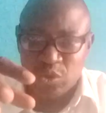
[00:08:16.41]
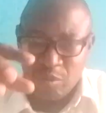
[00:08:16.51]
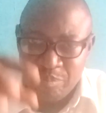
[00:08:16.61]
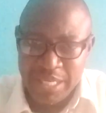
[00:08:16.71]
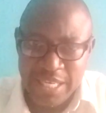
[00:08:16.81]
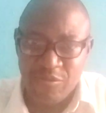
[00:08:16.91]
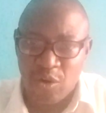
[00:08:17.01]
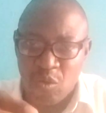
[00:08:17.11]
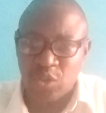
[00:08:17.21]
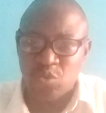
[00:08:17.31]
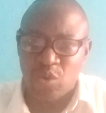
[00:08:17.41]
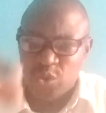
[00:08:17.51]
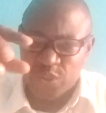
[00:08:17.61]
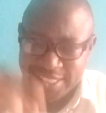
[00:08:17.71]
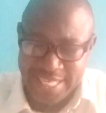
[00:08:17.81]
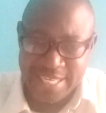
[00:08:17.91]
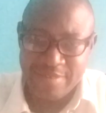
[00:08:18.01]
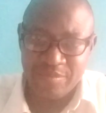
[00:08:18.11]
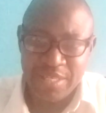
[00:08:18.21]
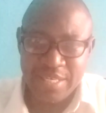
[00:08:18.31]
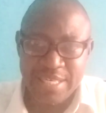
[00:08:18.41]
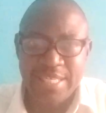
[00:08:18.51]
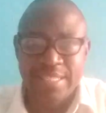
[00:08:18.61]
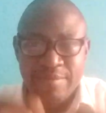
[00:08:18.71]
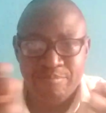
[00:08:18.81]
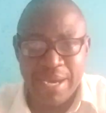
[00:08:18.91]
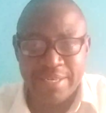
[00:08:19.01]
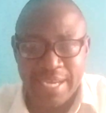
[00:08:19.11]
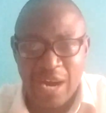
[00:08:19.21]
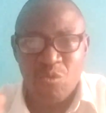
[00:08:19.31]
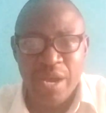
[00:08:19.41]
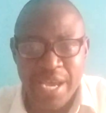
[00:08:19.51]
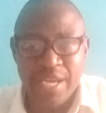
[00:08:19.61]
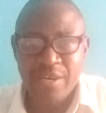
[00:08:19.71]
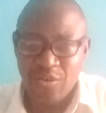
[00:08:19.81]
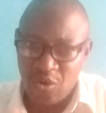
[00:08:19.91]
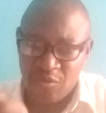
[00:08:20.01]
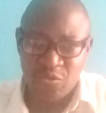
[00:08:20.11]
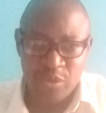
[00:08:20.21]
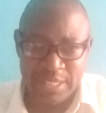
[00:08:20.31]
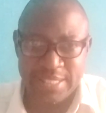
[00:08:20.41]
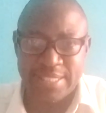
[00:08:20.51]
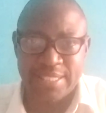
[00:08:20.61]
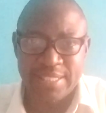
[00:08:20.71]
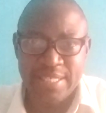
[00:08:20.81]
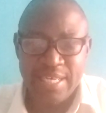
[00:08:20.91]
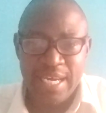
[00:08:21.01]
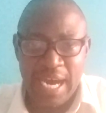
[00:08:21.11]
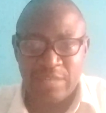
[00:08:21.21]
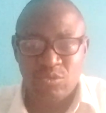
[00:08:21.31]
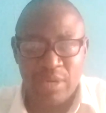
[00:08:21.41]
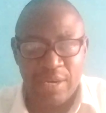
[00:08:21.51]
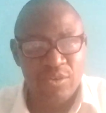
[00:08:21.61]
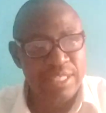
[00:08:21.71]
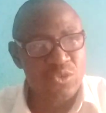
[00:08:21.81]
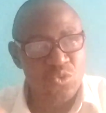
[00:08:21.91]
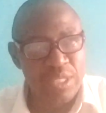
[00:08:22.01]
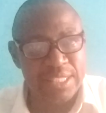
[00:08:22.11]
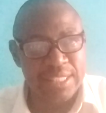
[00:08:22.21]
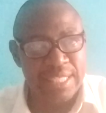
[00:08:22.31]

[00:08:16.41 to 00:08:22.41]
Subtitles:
to believe or what we want to see is the empirical way of doing it. And you can only do it in